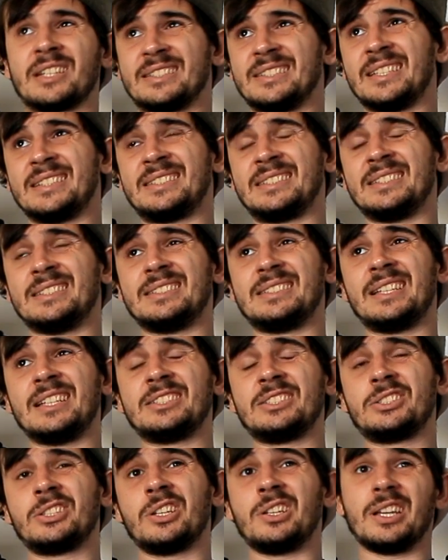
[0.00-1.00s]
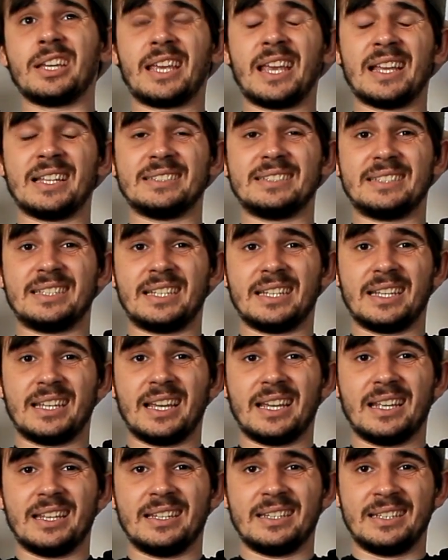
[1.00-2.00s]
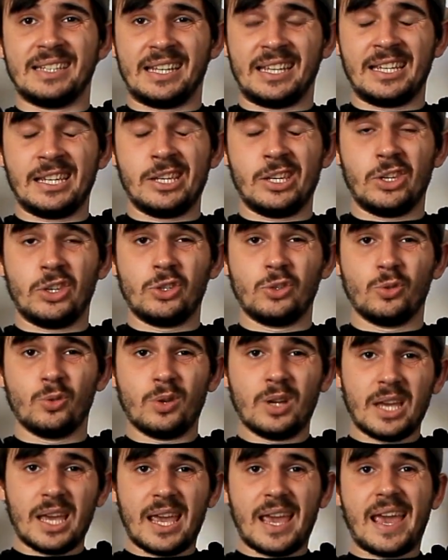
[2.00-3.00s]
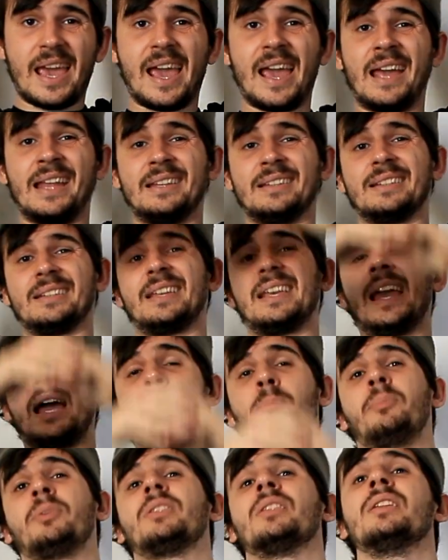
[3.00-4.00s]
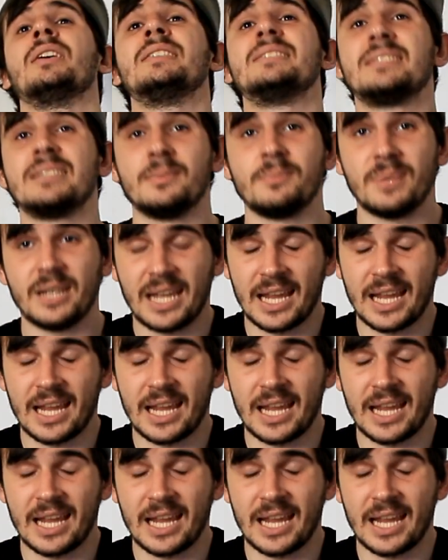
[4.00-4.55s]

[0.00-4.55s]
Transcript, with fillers: existence they stood against the E U and capitalism,